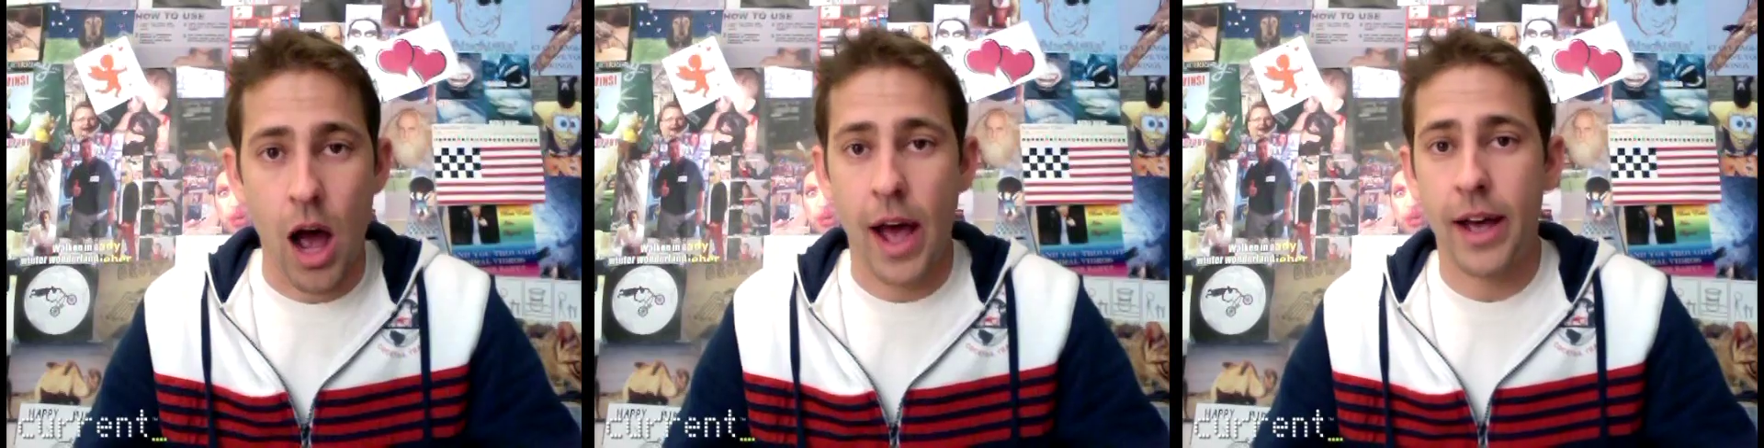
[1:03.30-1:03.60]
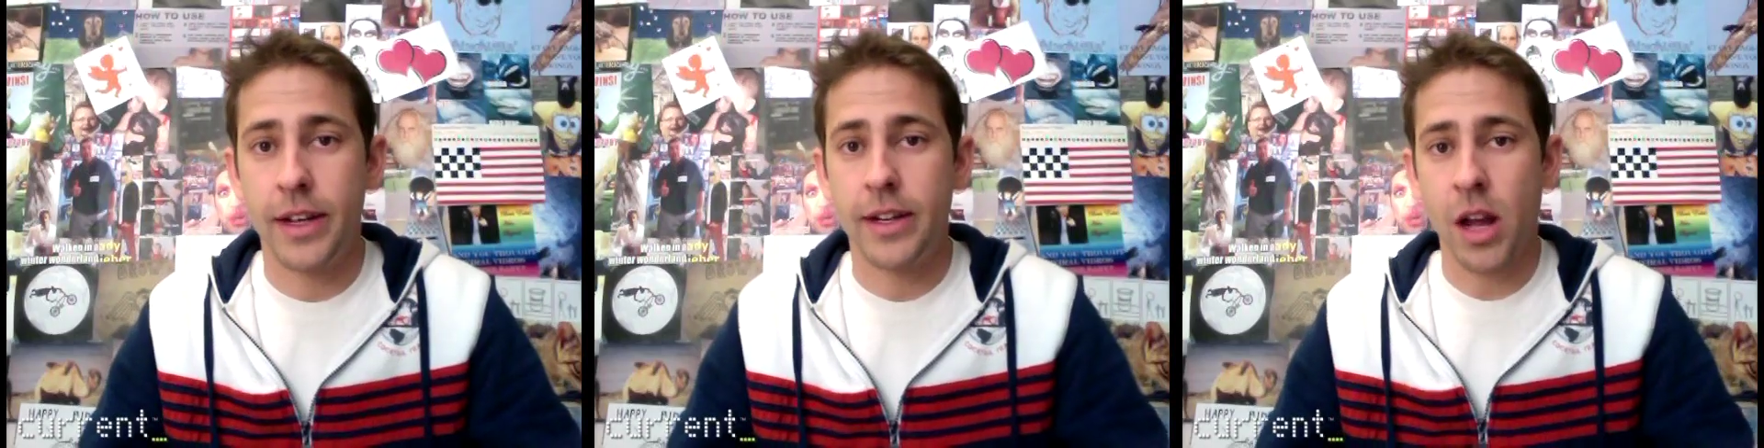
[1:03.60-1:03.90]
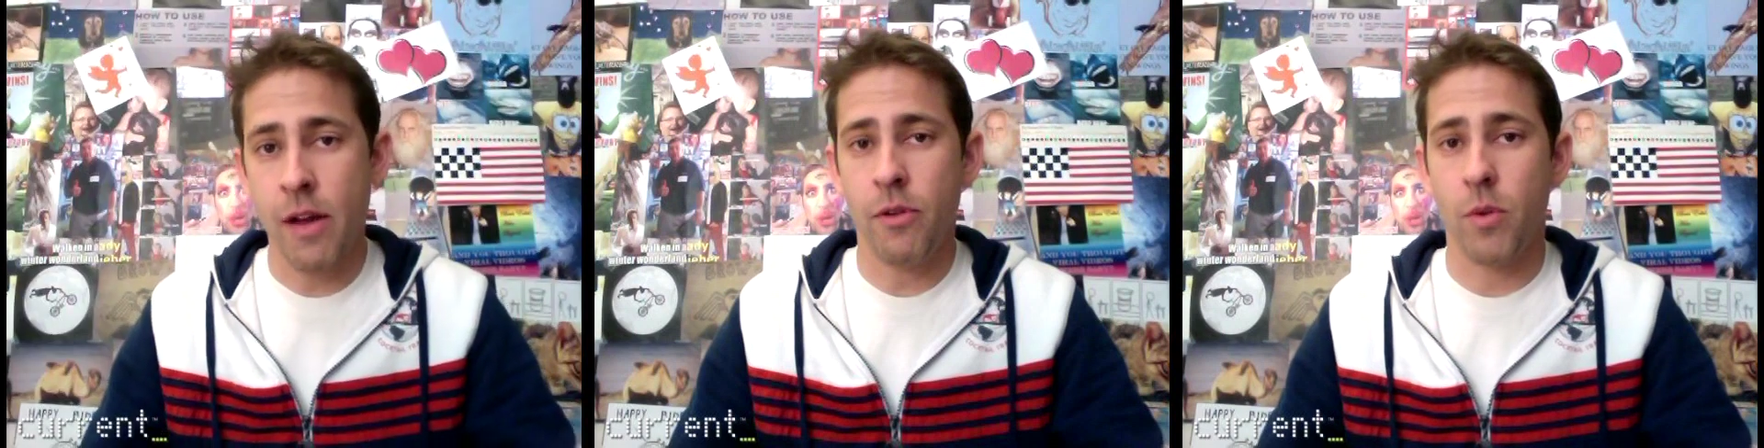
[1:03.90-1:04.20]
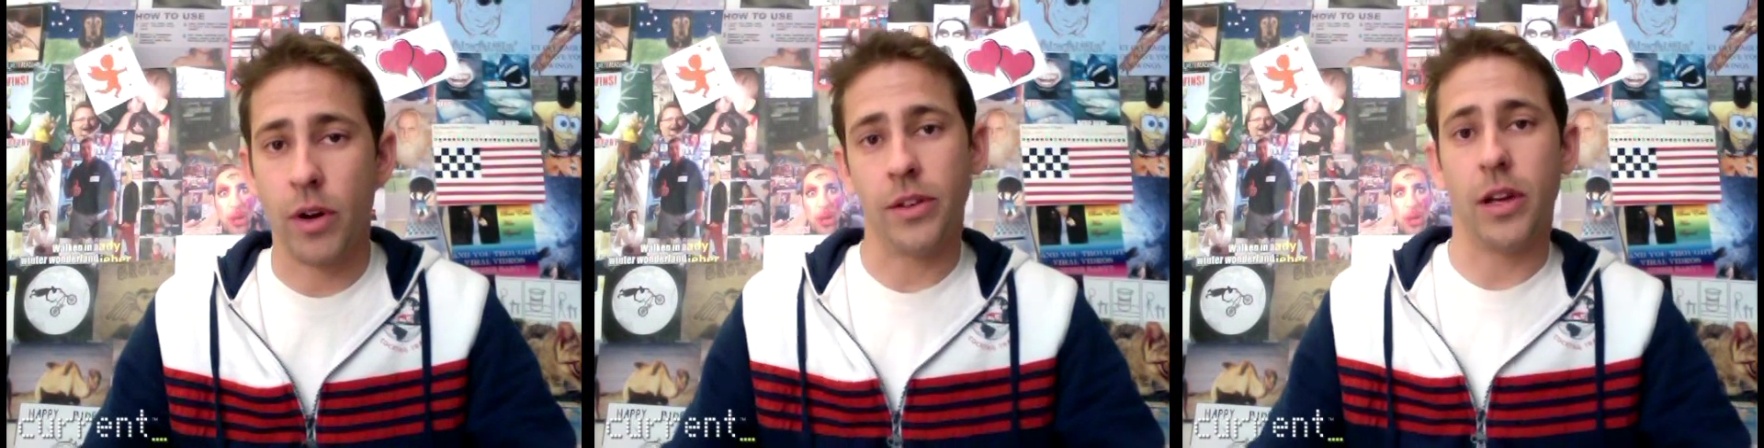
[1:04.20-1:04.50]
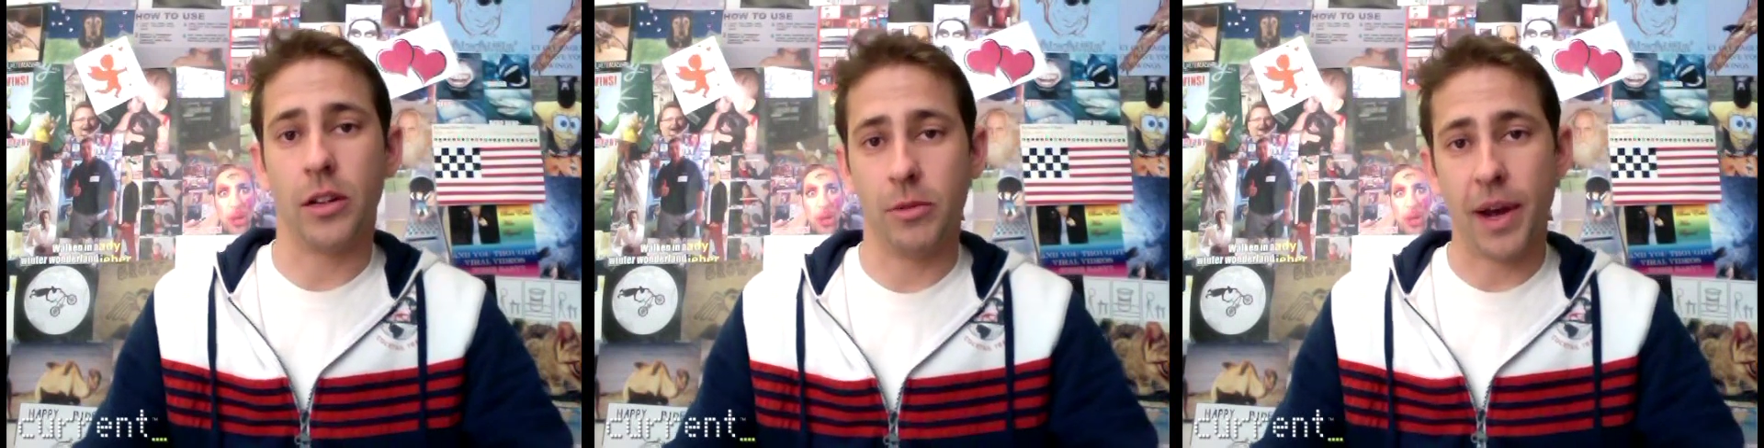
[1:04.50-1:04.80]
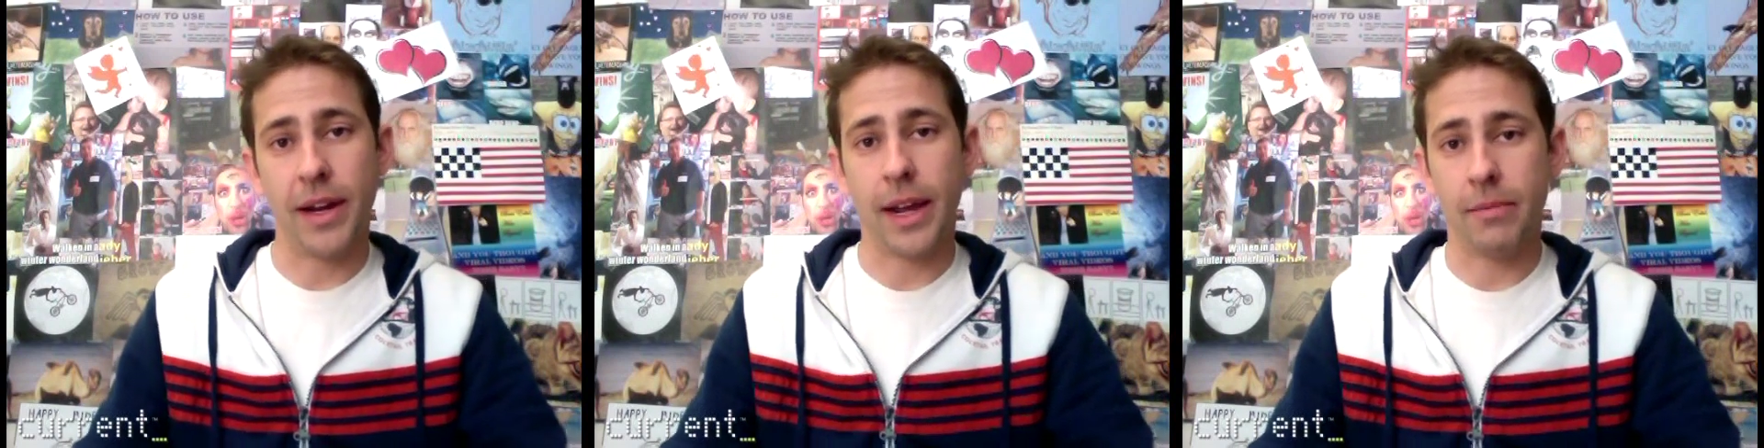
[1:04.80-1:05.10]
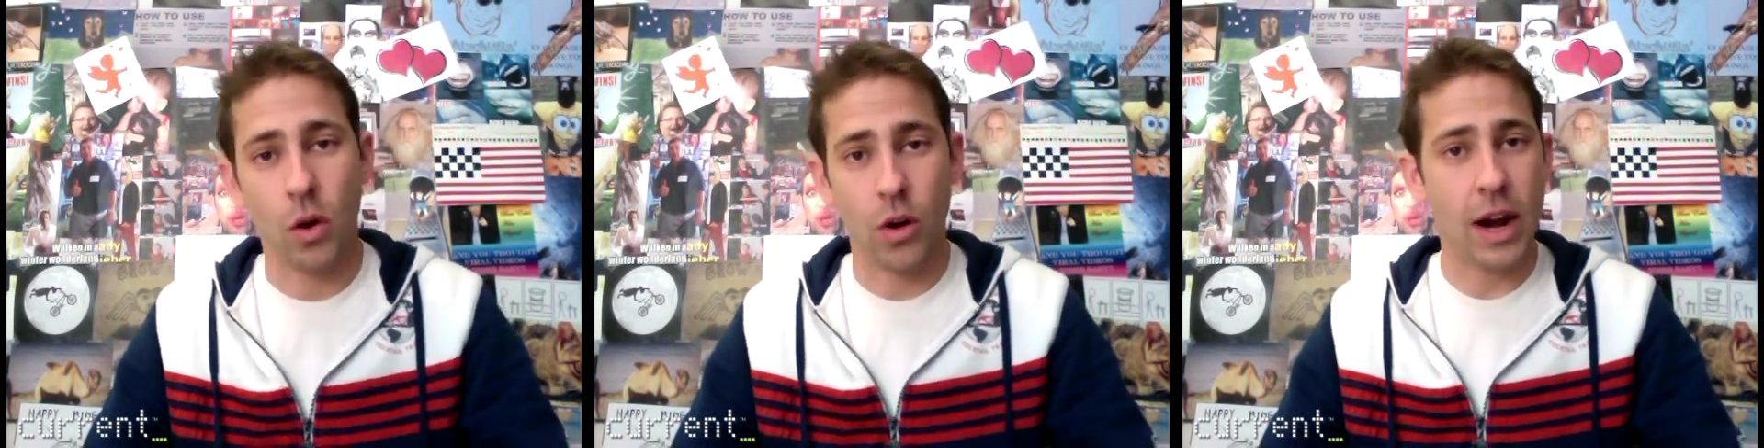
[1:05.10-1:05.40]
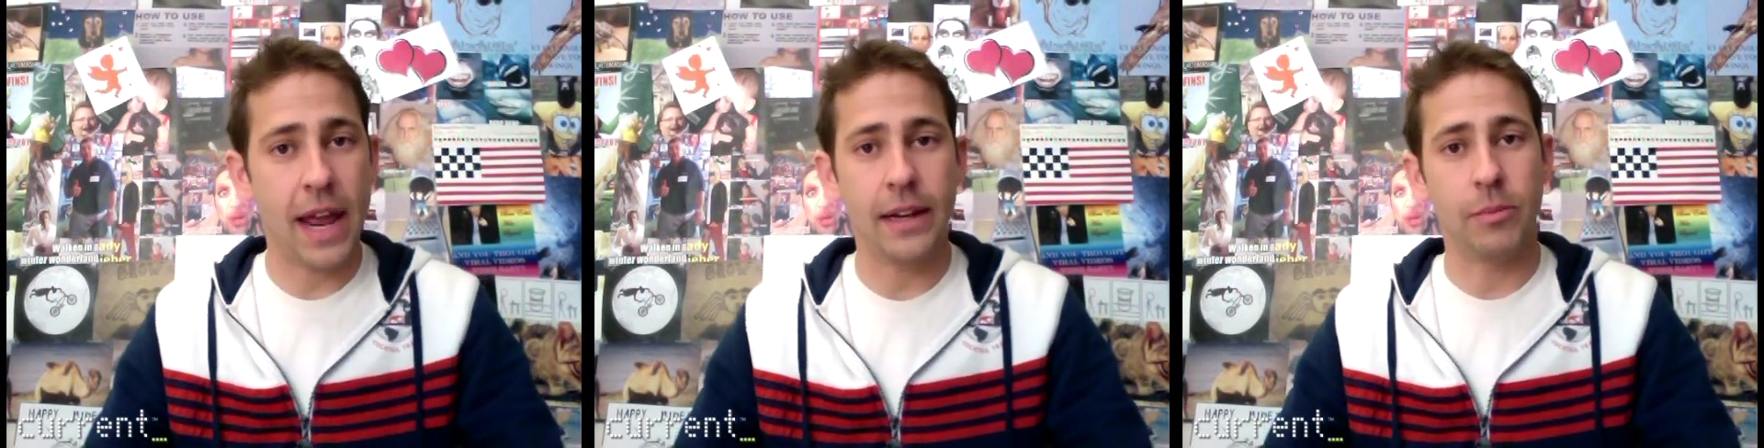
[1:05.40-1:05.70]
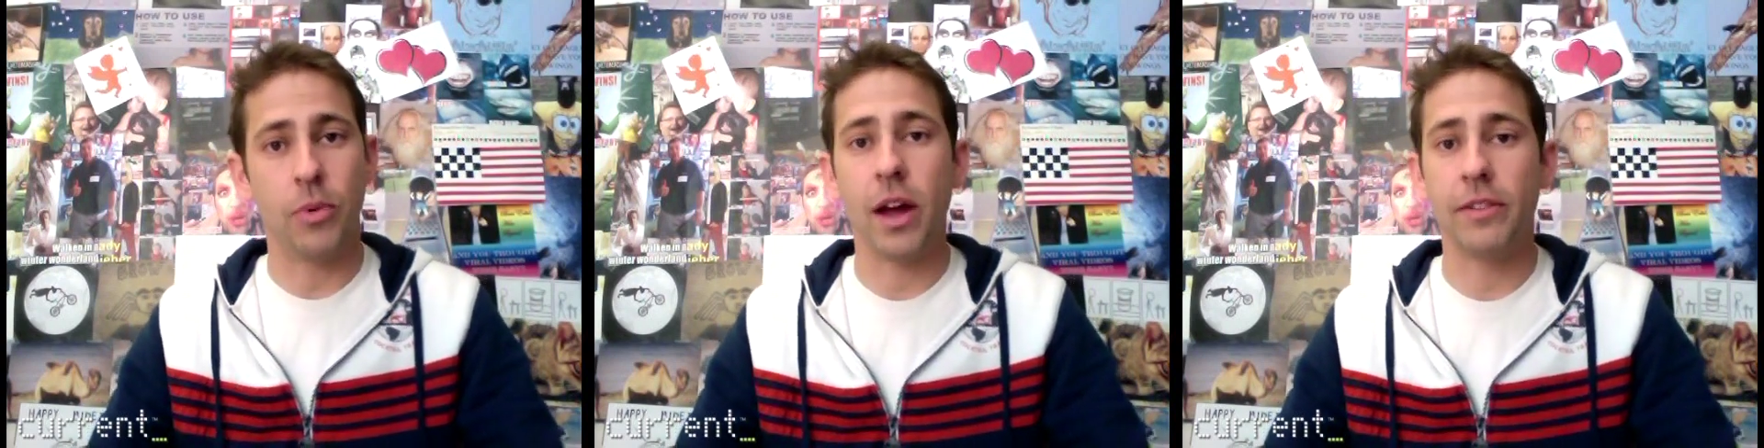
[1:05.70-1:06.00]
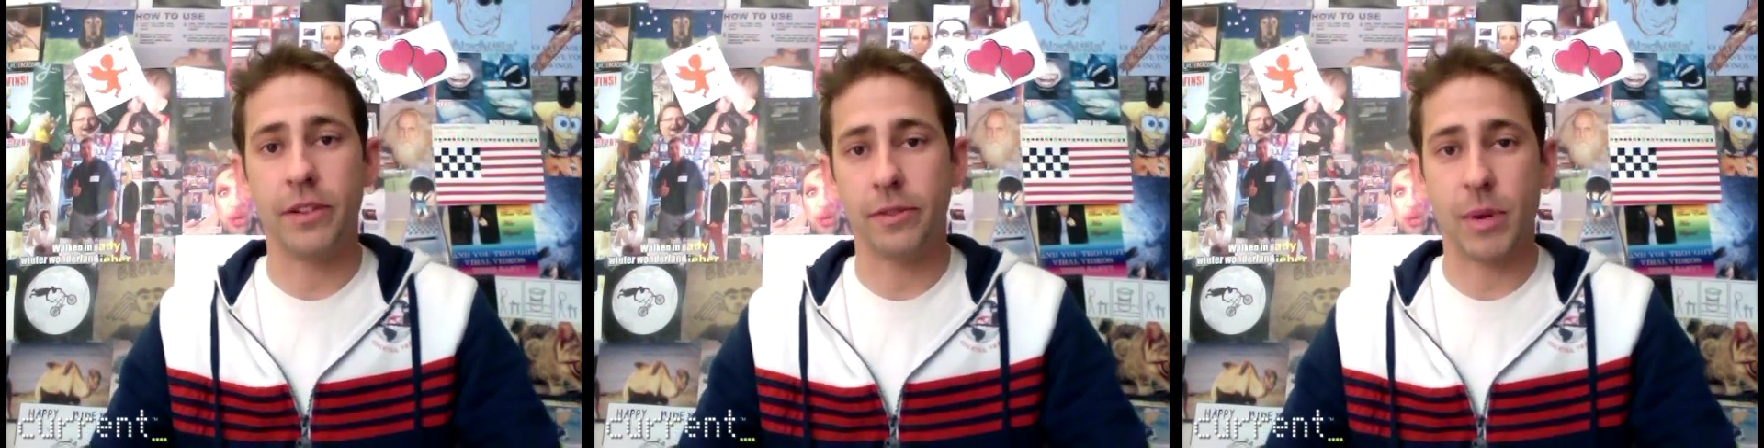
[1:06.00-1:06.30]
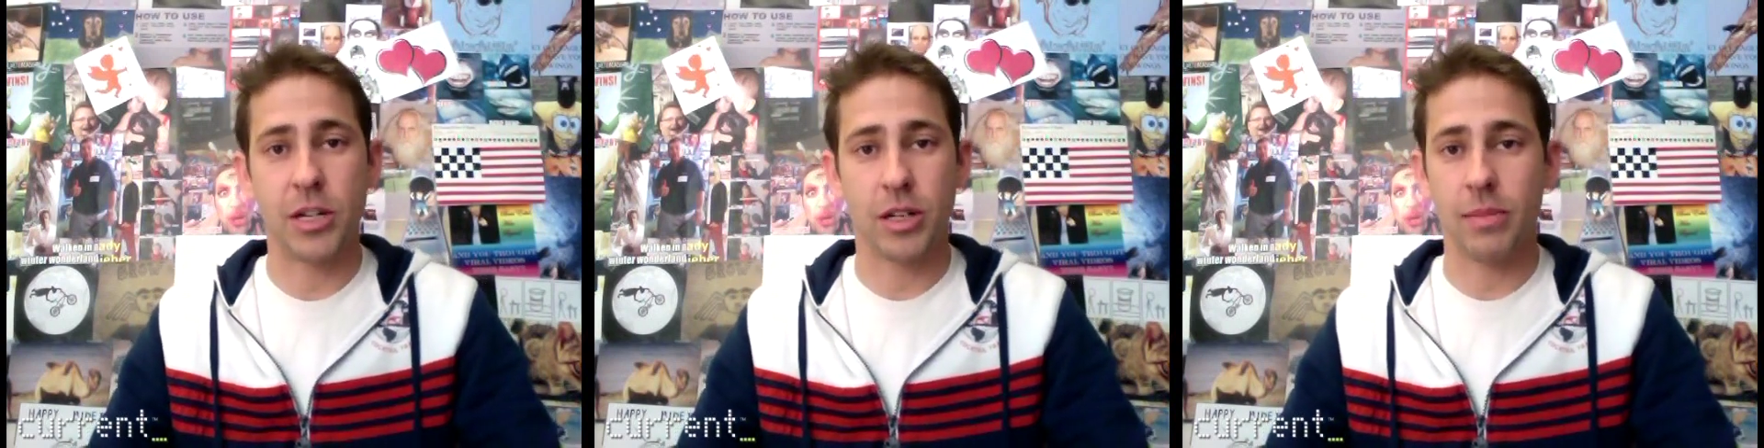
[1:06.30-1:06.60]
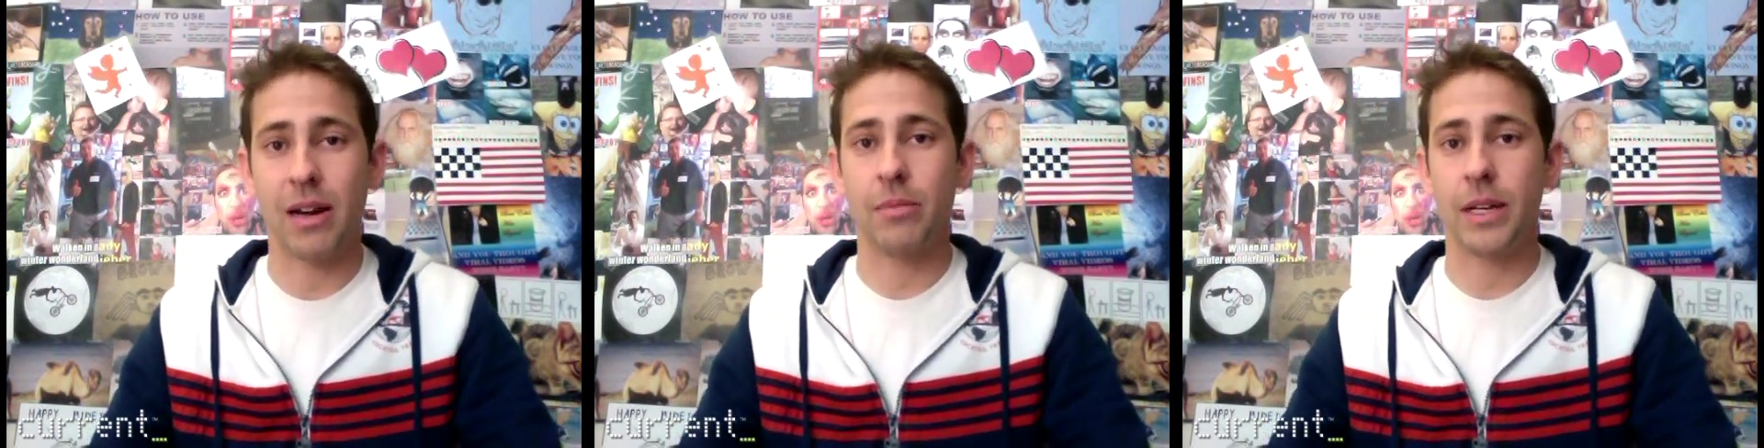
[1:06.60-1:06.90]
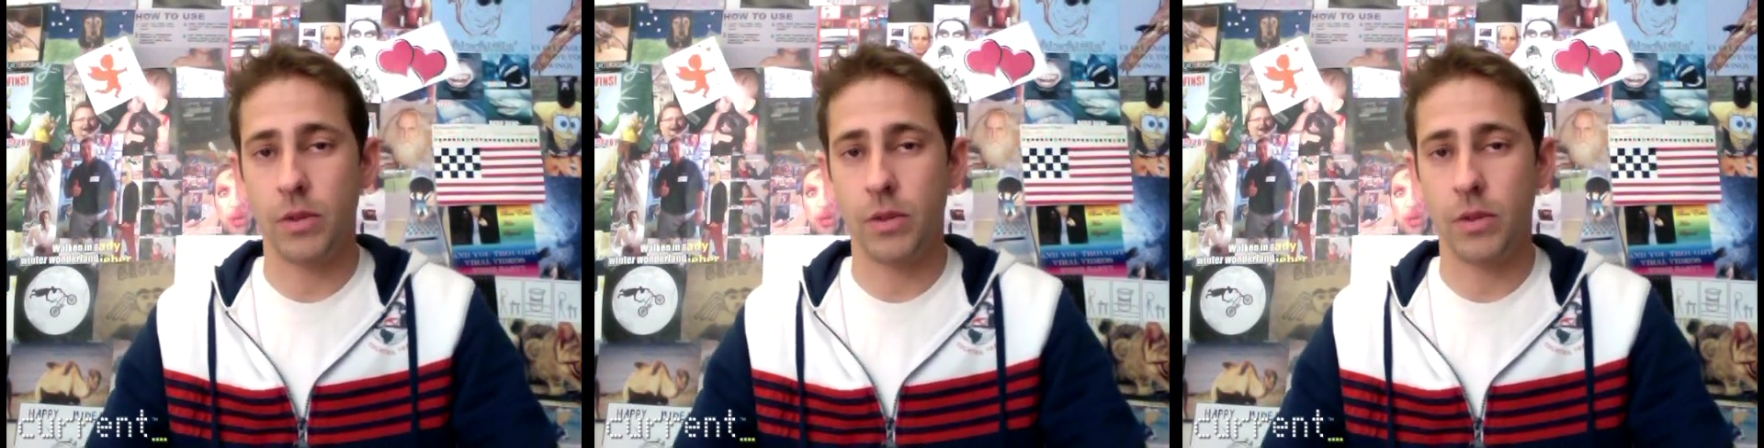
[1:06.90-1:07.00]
I never want to tell you my name or any private information about me,